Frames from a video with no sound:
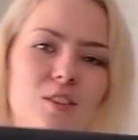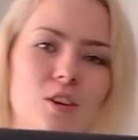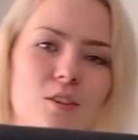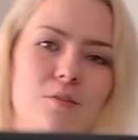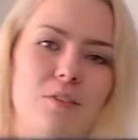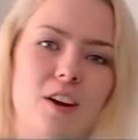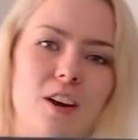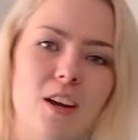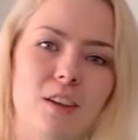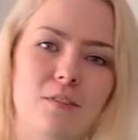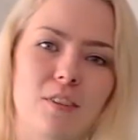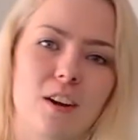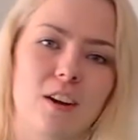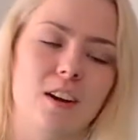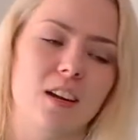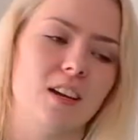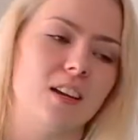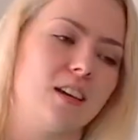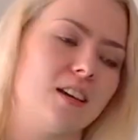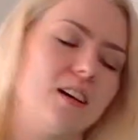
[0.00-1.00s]
are very,
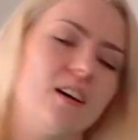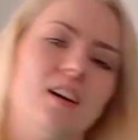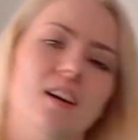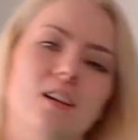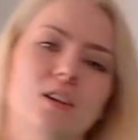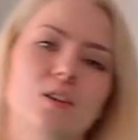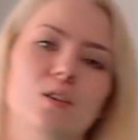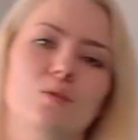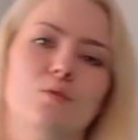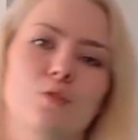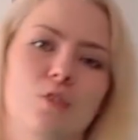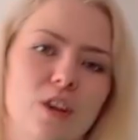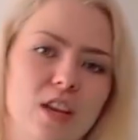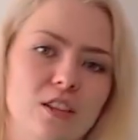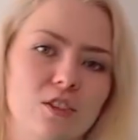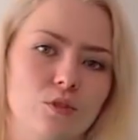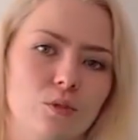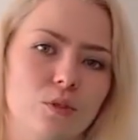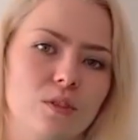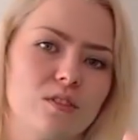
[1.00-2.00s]
very good for
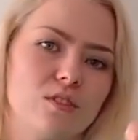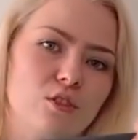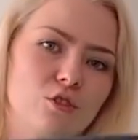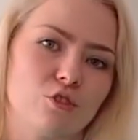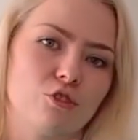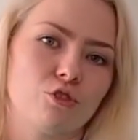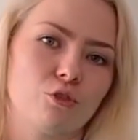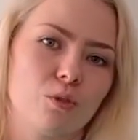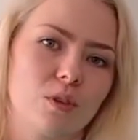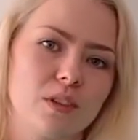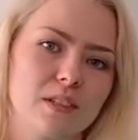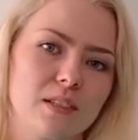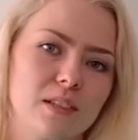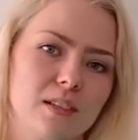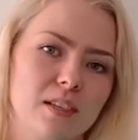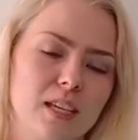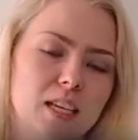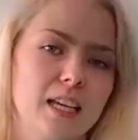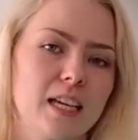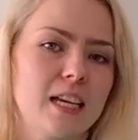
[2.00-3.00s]
indoors. They're
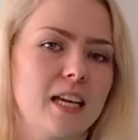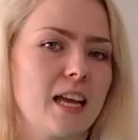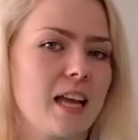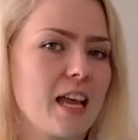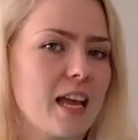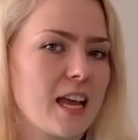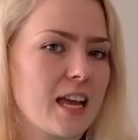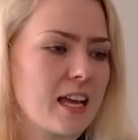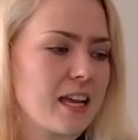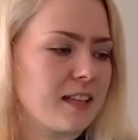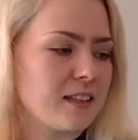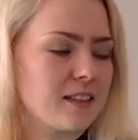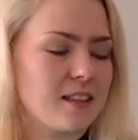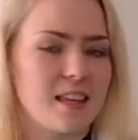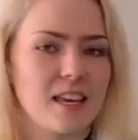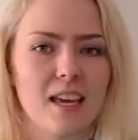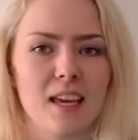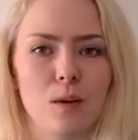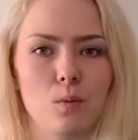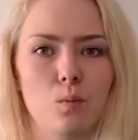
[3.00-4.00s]
short and
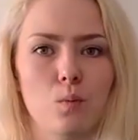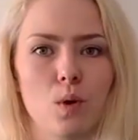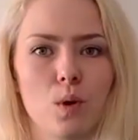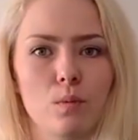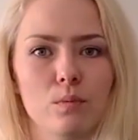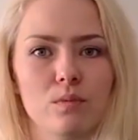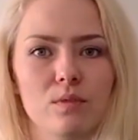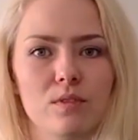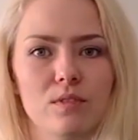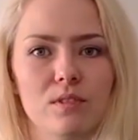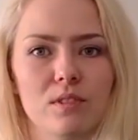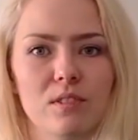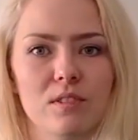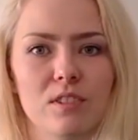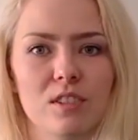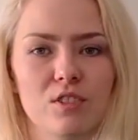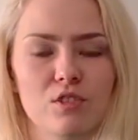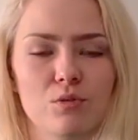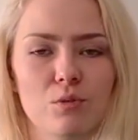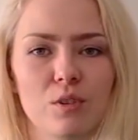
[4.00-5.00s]
they won't
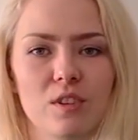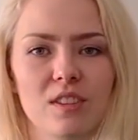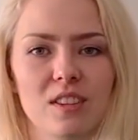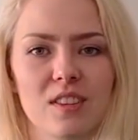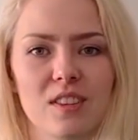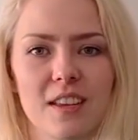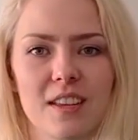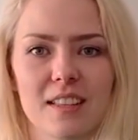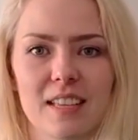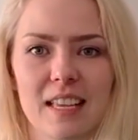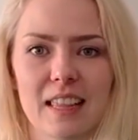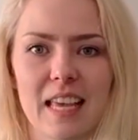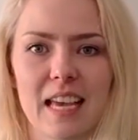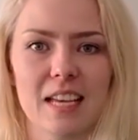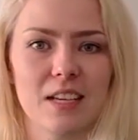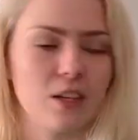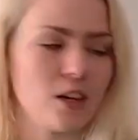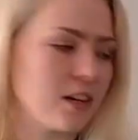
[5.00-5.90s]
destroy the thing they land